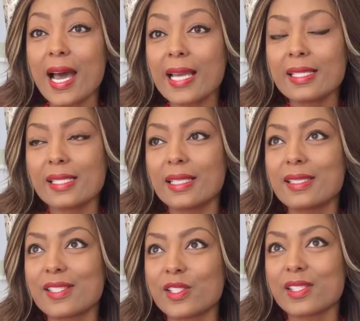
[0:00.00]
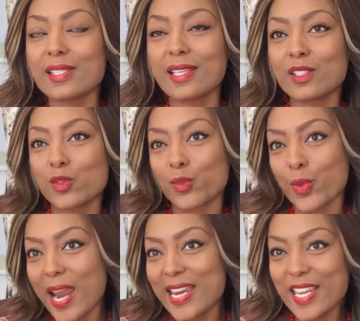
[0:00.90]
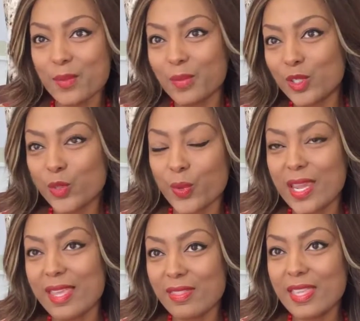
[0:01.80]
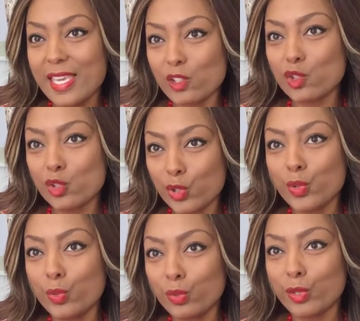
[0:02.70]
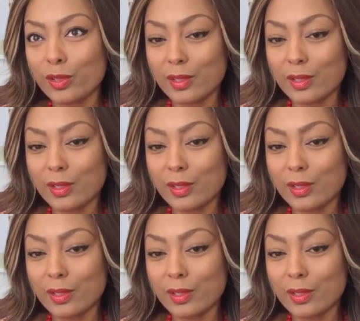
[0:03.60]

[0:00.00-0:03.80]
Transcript: I tend to sit right in between these two